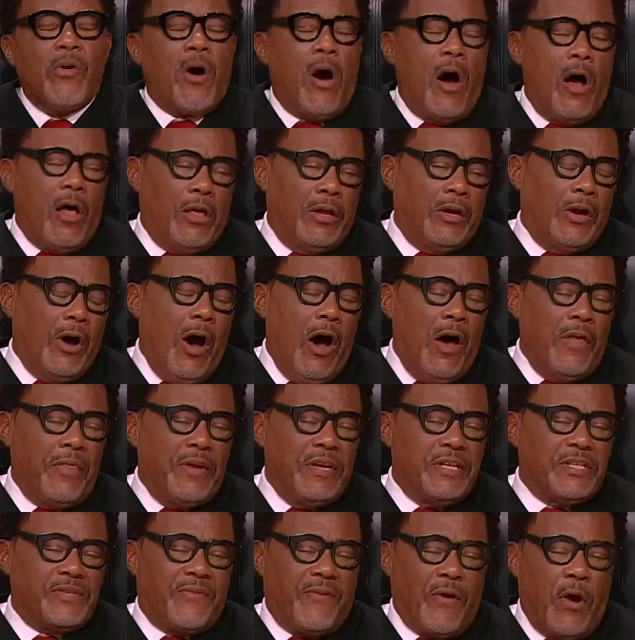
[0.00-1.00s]
calling all
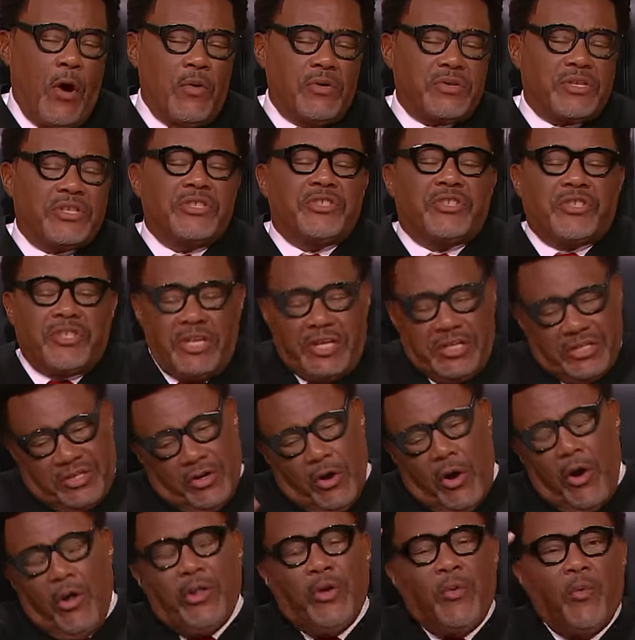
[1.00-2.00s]
these folks and she's
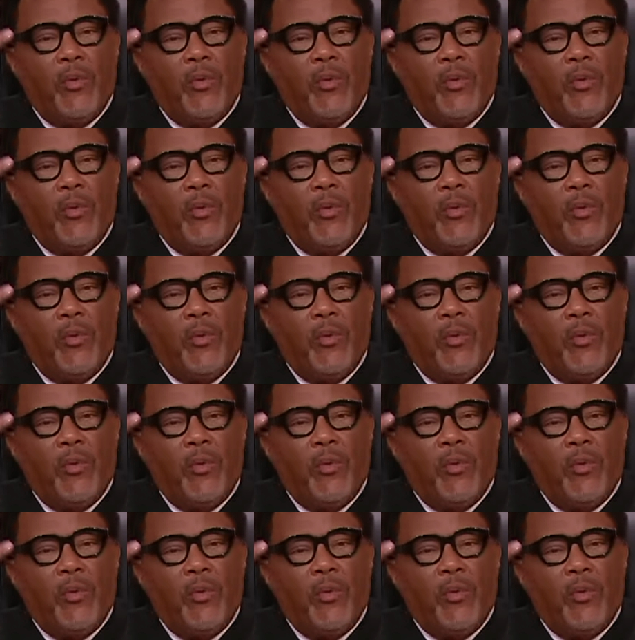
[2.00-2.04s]
the only